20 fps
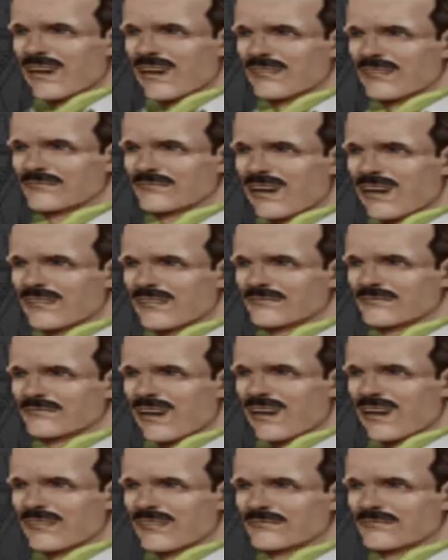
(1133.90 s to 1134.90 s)
T two
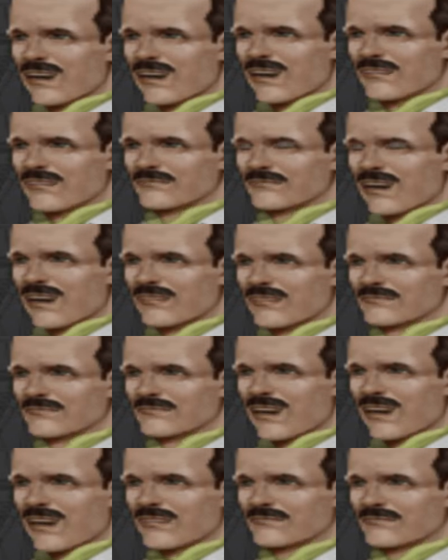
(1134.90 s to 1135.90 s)
blocks north of here,
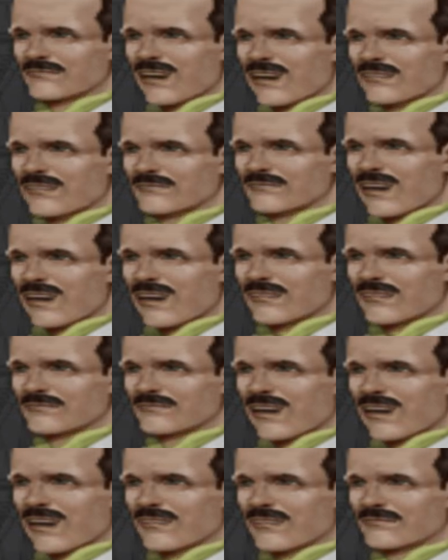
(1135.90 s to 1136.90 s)
in warehouse 7.